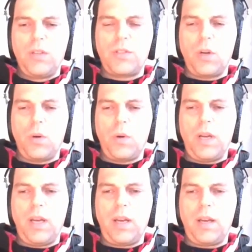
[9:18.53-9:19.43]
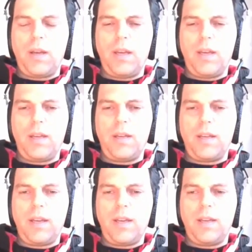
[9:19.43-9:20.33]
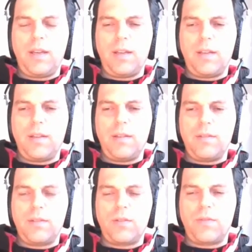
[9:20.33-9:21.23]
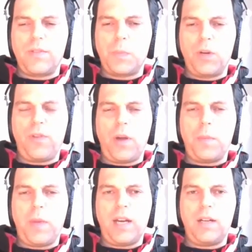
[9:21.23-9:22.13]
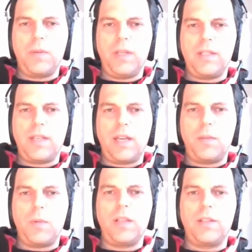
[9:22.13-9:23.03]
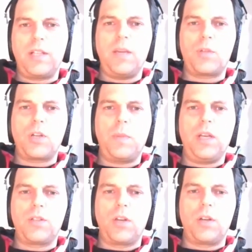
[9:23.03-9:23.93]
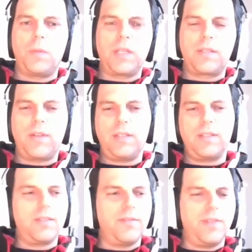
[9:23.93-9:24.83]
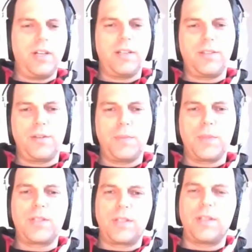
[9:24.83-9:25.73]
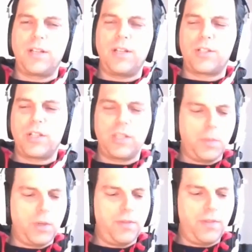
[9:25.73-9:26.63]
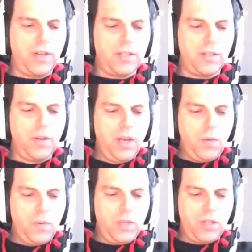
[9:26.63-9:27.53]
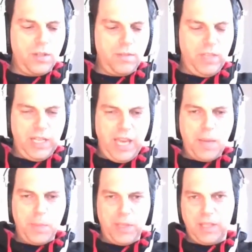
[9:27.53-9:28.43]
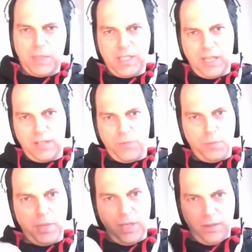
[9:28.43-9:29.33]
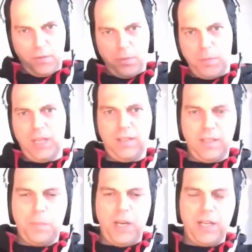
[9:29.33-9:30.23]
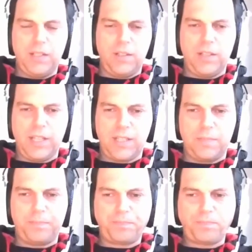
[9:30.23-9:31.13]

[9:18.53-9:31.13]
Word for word: so uh, in a uh, sort of a spotify manner we said well the team should be autonomous right there's a very autonomous uh, culture at spotify so we should enable them instead from, be from being dependent on us